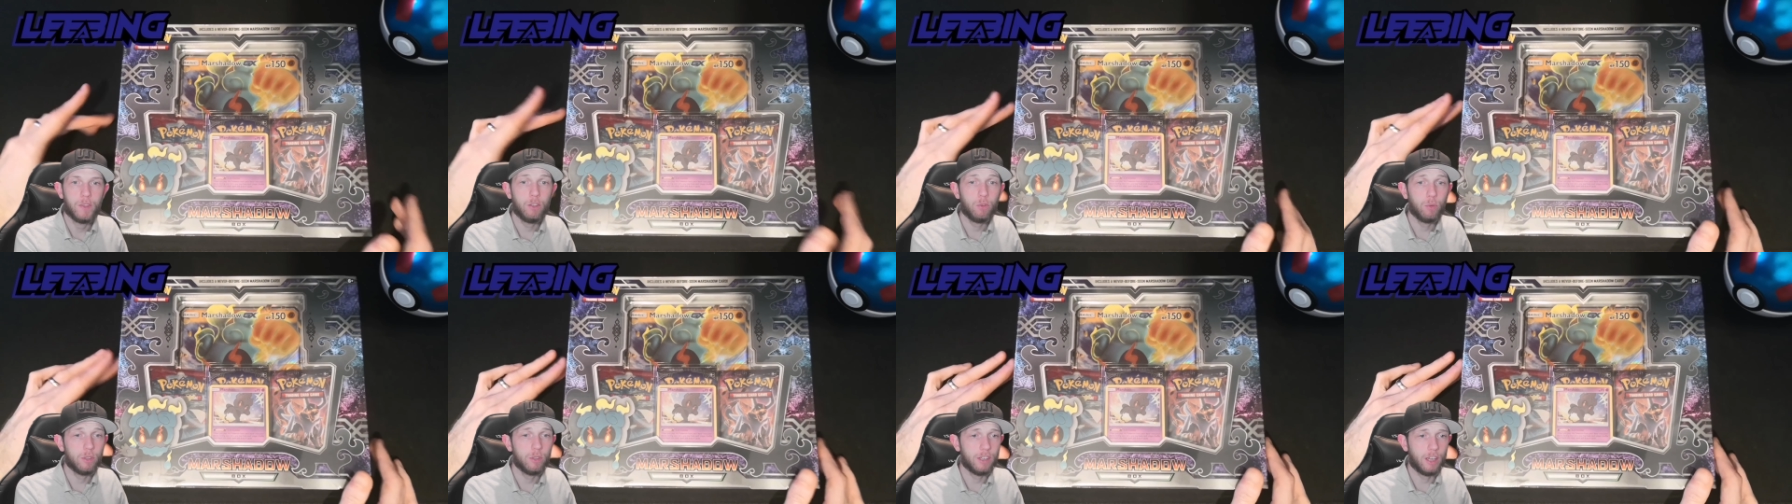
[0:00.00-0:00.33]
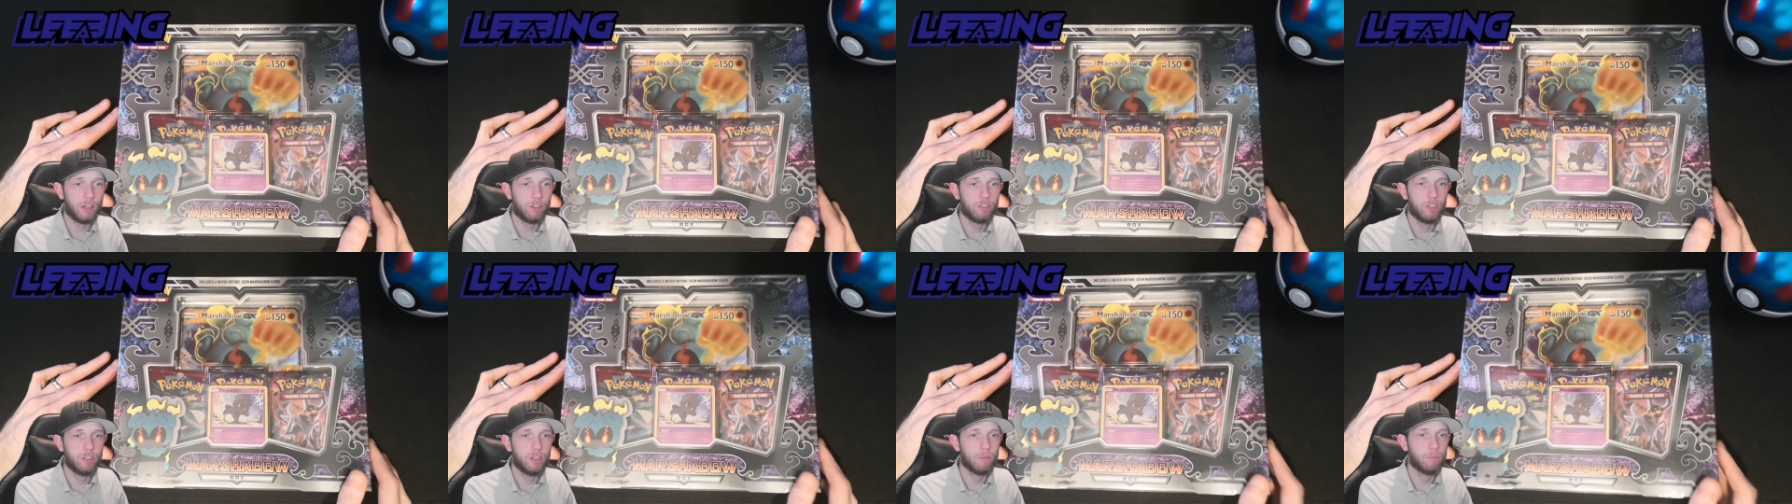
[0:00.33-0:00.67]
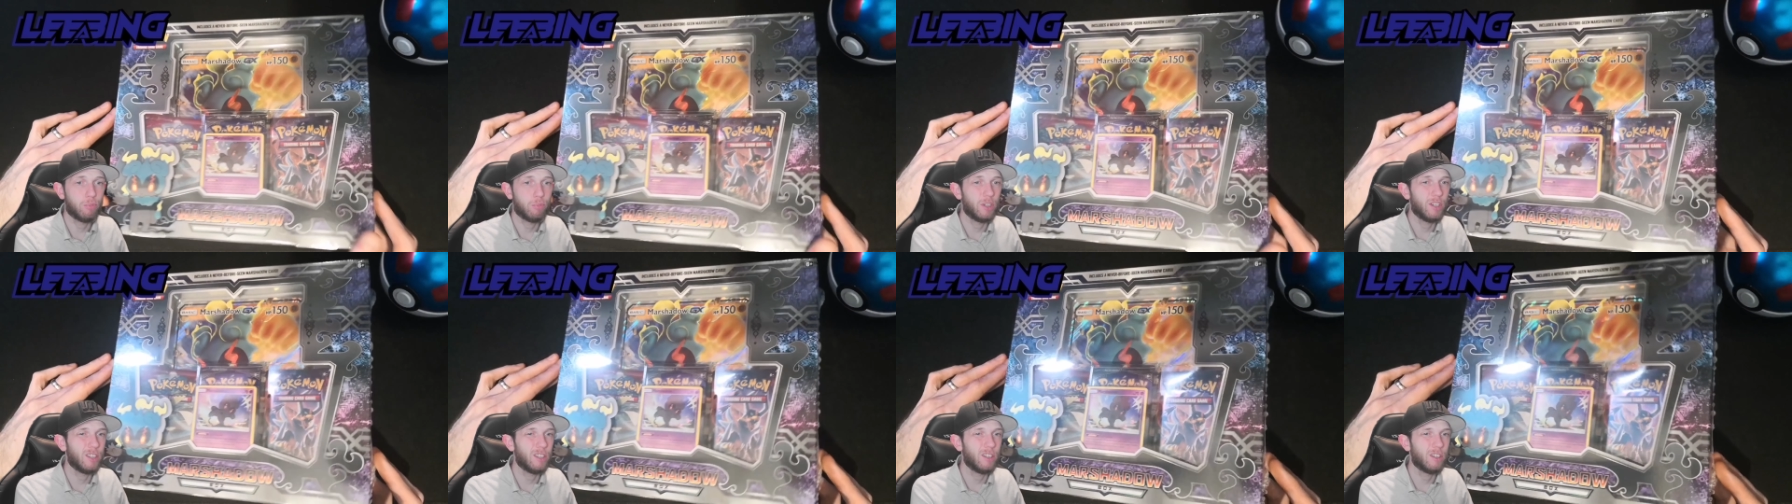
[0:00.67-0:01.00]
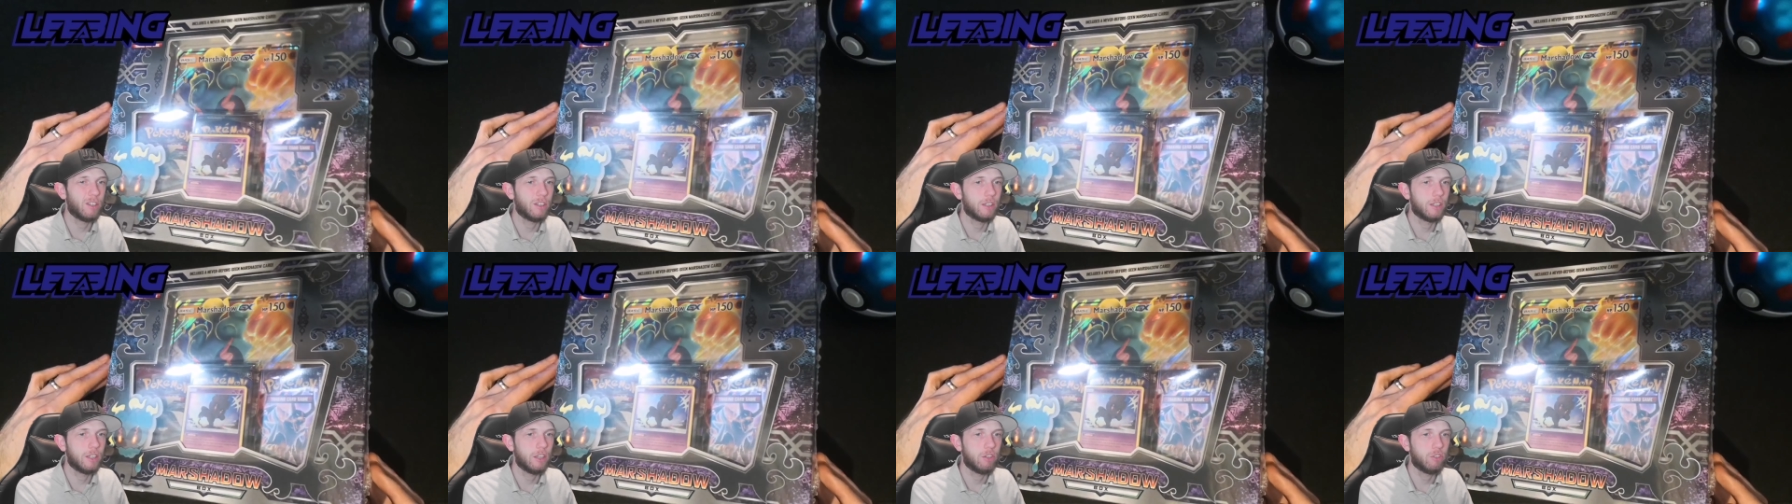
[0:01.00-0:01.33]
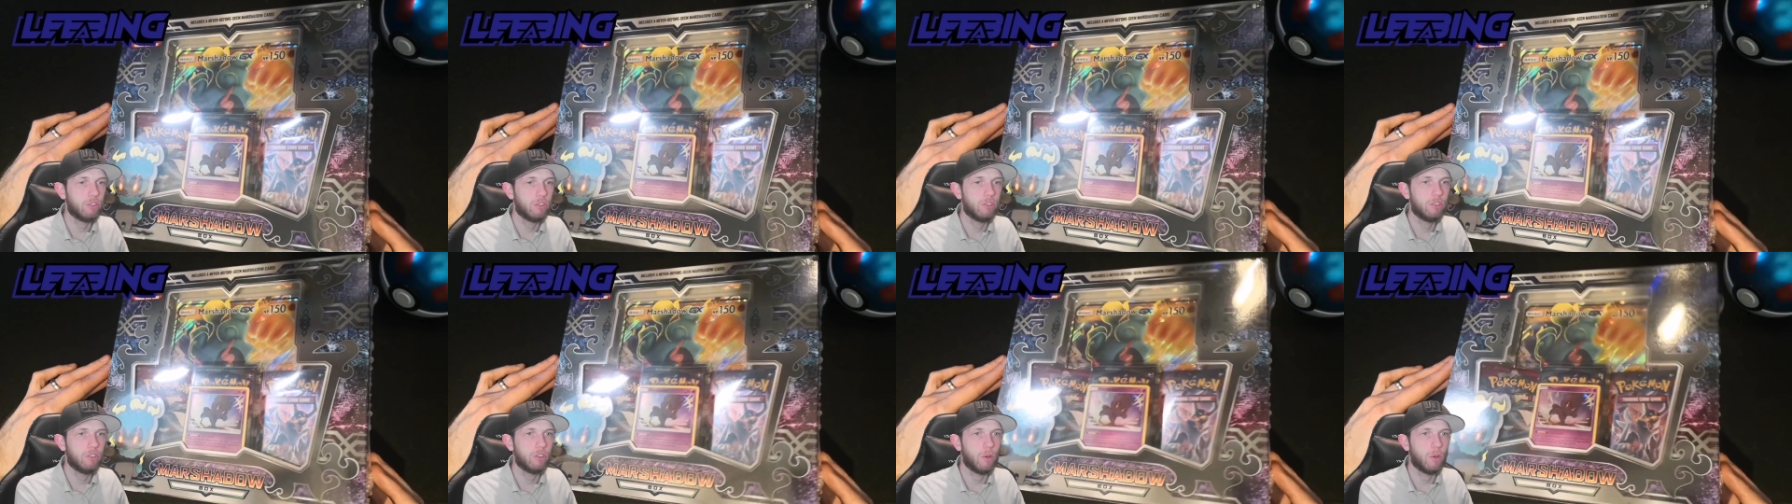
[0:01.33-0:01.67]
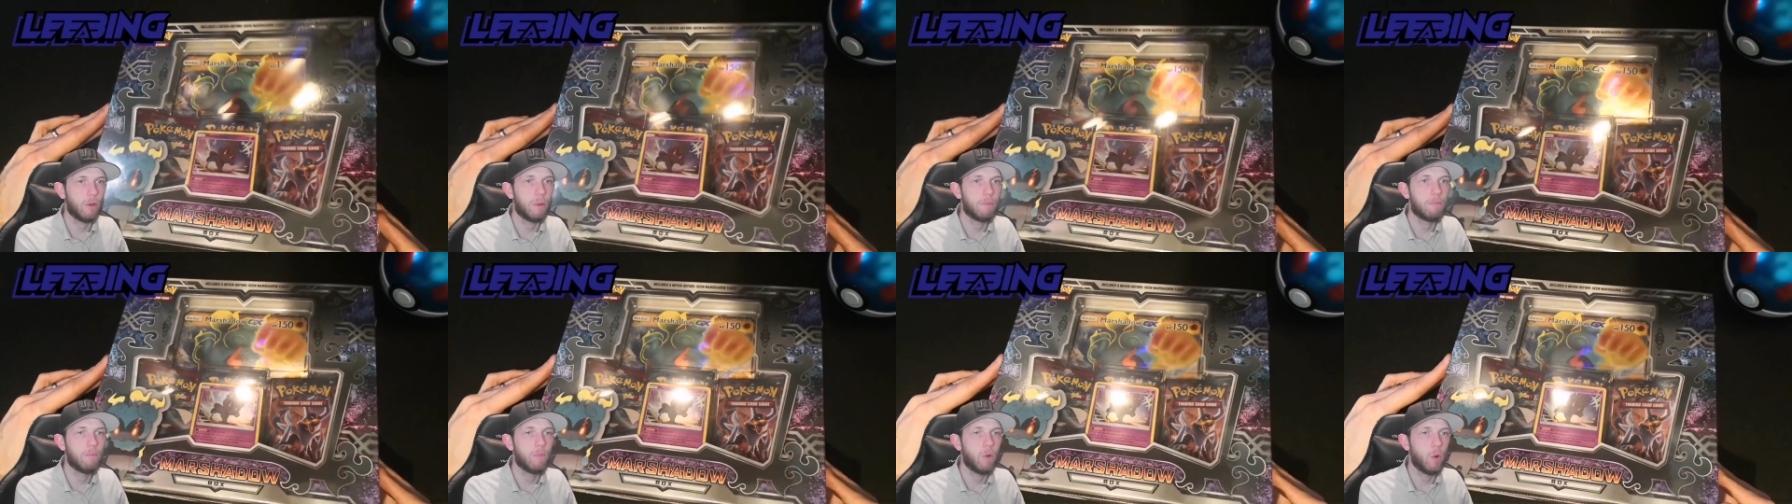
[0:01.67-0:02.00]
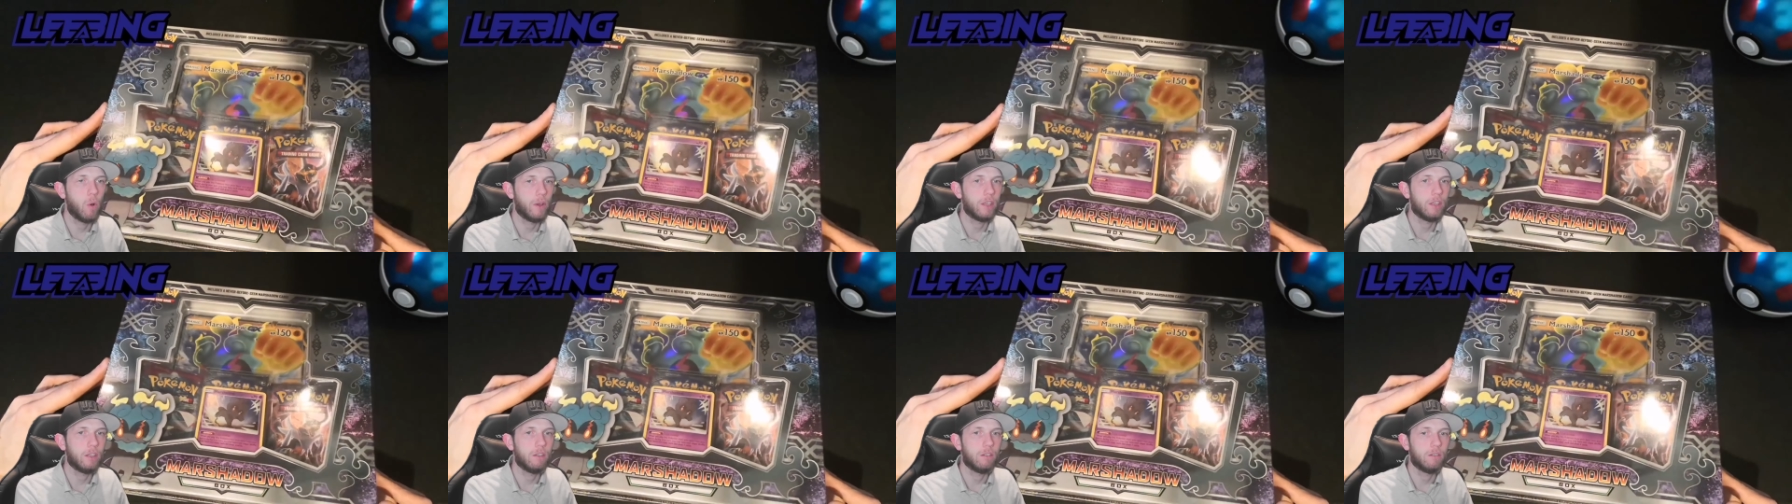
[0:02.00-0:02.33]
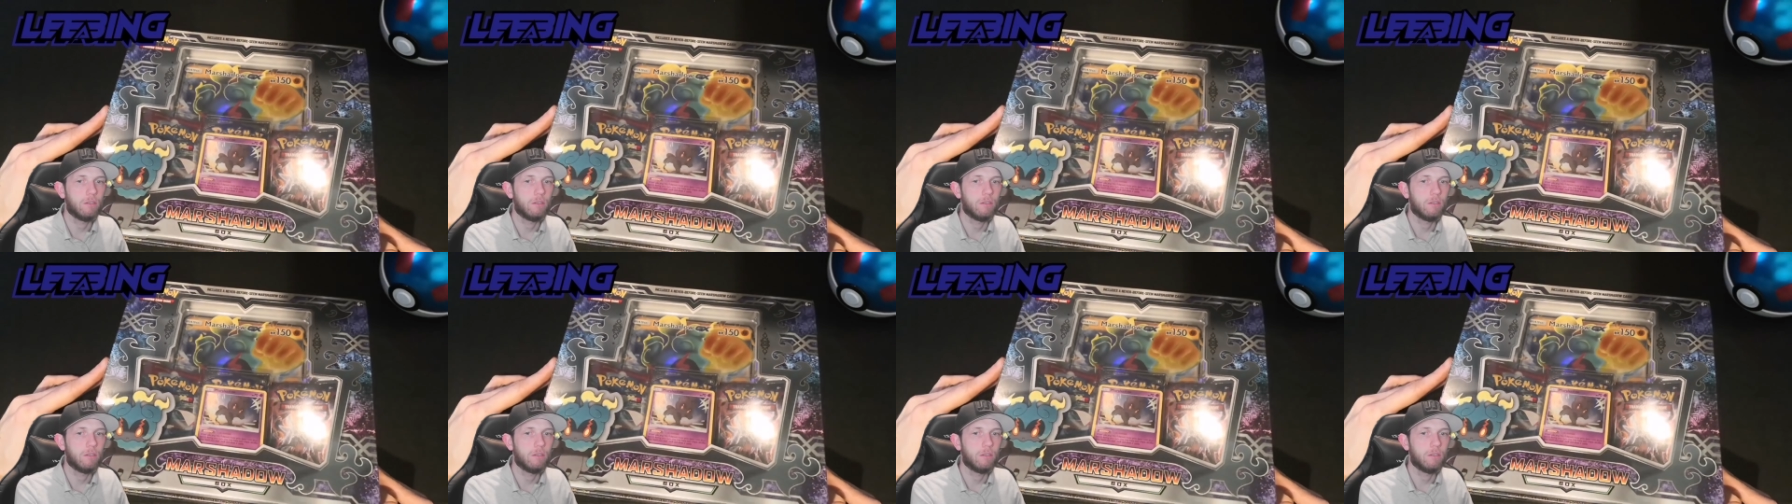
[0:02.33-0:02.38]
one's actually in pretty good condition, so I might